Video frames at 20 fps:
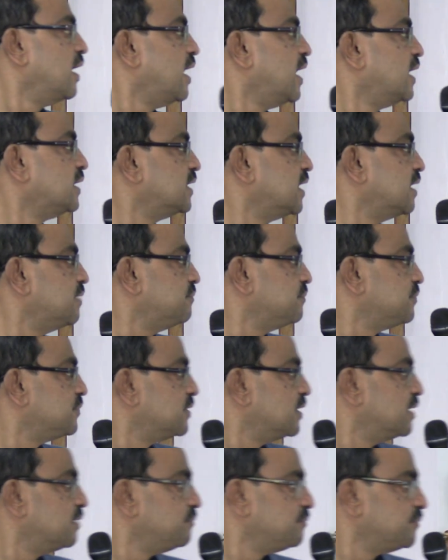at the
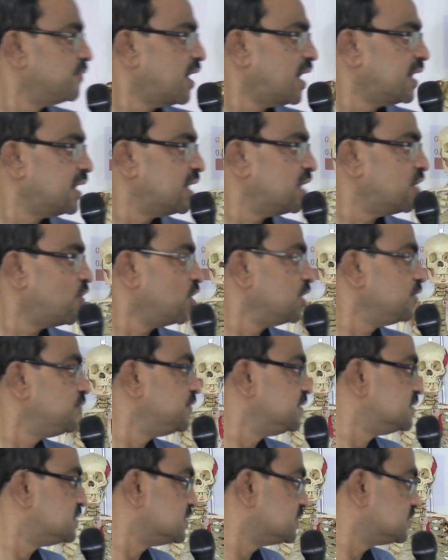anal
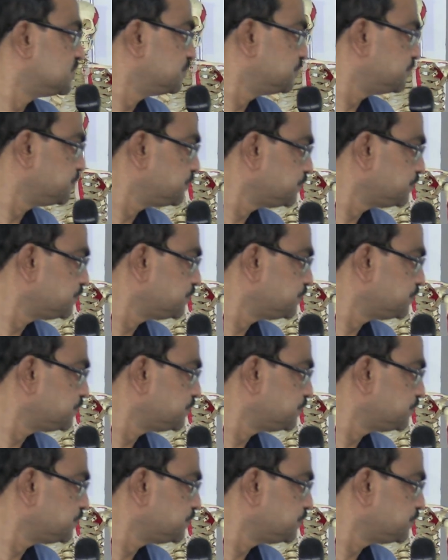orifices.